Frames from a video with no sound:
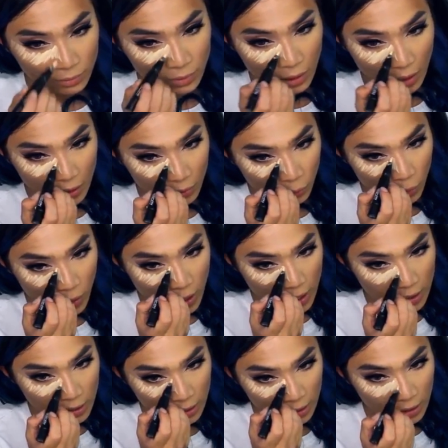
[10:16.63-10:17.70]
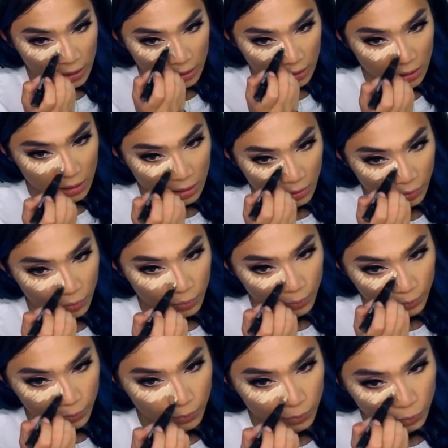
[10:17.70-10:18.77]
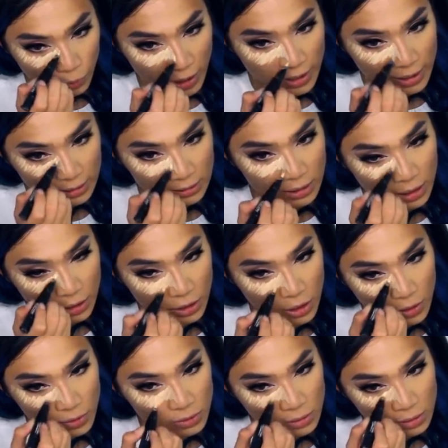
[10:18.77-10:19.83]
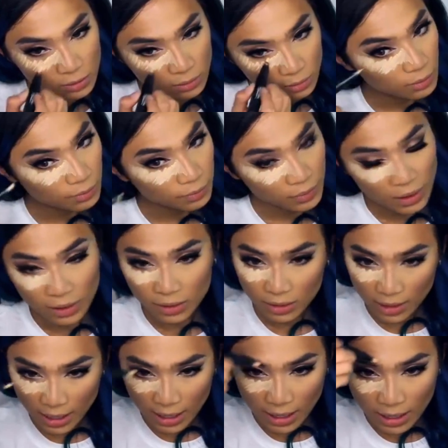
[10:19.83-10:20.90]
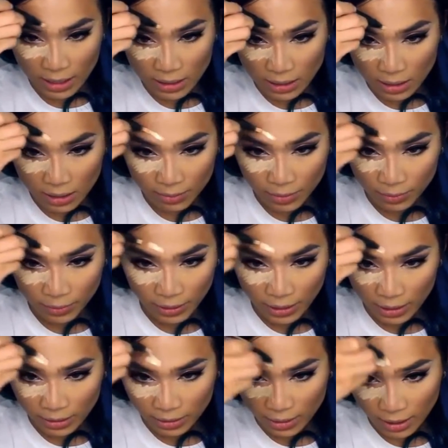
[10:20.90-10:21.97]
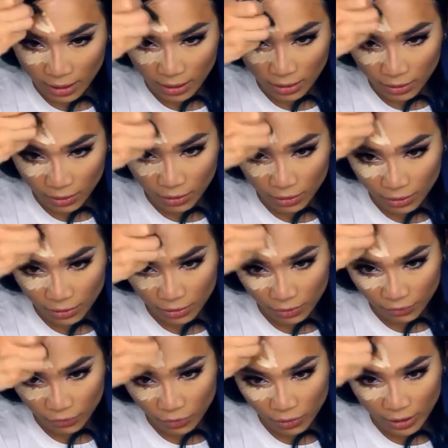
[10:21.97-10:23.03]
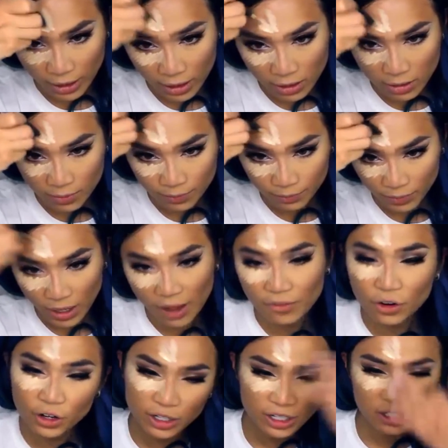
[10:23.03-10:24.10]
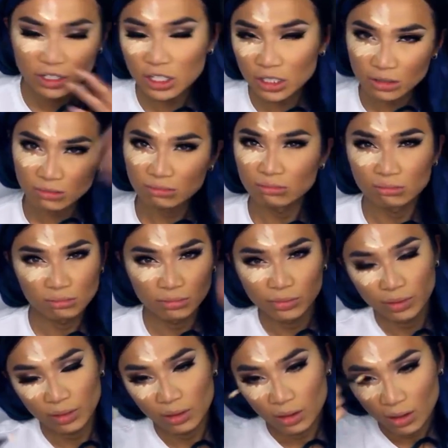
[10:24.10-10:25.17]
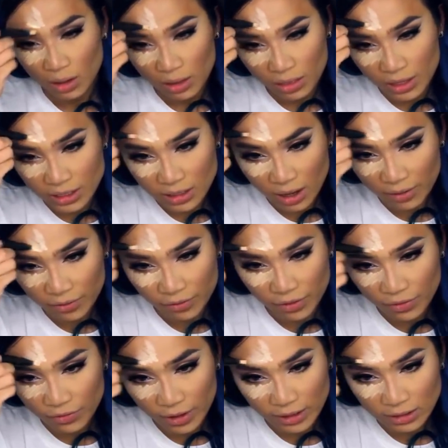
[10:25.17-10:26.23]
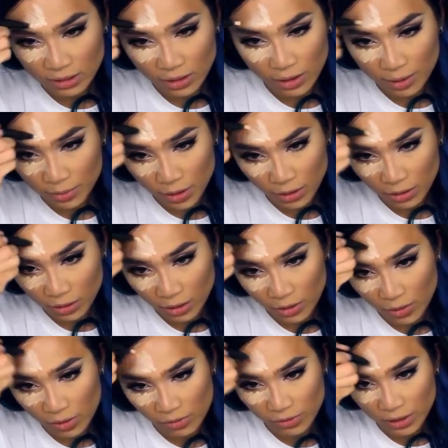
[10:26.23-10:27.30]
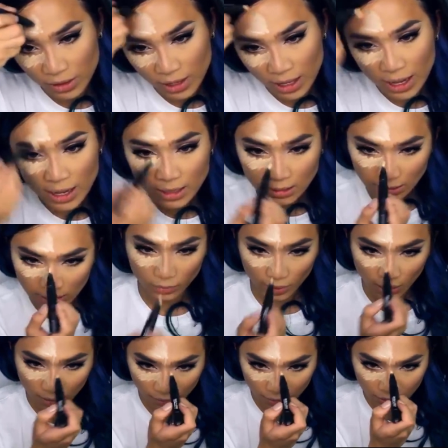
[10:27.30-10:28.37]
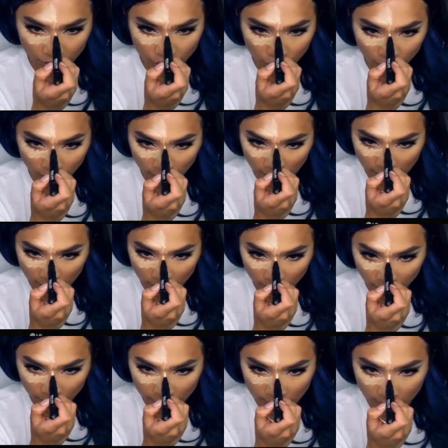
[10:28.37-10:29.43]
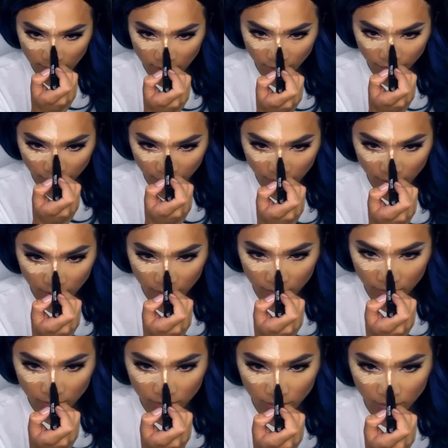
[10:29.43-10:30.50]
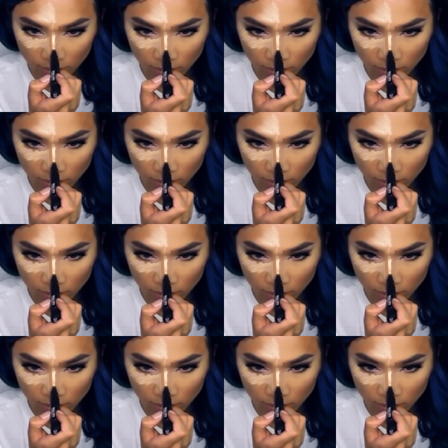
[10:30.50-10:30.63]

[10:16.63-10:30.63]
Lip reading: going right in here, right next to the nose, and then I'm applying that on the forehead I've already done this half of the face, so I'm not going to go over that. I'm going to draw a line on the center of the nose